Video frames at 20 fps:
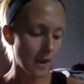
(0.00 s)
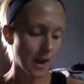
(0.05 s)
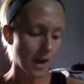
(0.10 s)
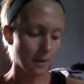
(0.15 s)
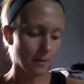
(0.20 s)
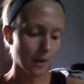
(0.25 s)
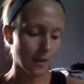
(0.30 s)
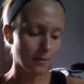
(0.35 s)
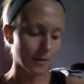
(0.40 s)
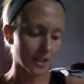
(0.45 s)

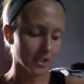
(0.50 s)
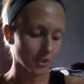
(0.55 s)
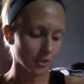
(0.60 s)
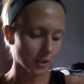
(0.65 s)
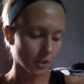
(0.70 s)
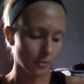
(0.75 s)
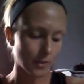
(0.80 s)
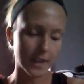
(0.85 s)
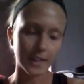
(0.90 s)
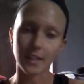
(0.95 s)
I make
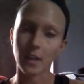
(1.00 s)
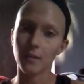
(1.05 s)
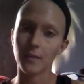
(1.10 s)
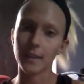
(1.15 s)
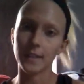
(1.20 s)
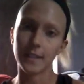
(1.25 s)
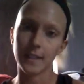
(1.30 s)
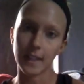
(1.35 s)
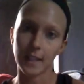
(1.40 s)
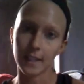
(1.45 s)
sure to write down
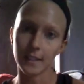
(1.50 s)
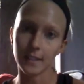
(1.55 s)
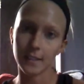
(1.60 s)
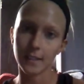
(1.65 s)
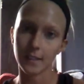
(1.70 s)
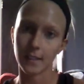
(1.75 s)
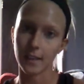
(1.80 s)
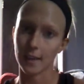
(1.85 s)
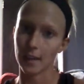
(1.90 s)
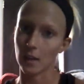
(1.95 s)
the
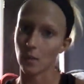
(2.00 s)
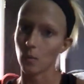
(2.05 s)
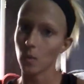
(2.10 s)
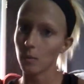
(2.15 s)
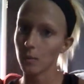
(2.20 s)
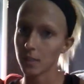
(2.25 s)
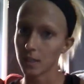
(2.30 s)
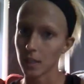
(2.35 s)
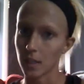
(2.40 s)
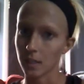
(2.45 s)
date and
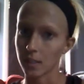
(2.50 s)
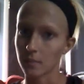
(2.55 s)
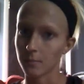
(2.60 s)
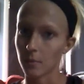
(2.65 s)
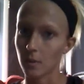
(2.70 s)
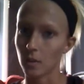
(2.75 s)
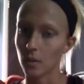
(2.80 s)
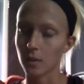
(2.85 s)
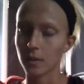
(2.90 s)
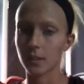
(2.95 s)
what we talked
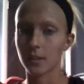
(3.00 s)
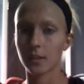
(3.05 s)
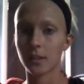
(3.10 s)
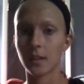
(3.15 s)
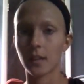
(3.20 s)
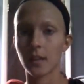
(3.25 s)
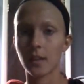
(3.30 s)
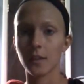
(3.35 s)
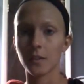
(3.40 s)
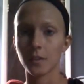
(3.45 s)

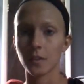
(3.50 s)
about.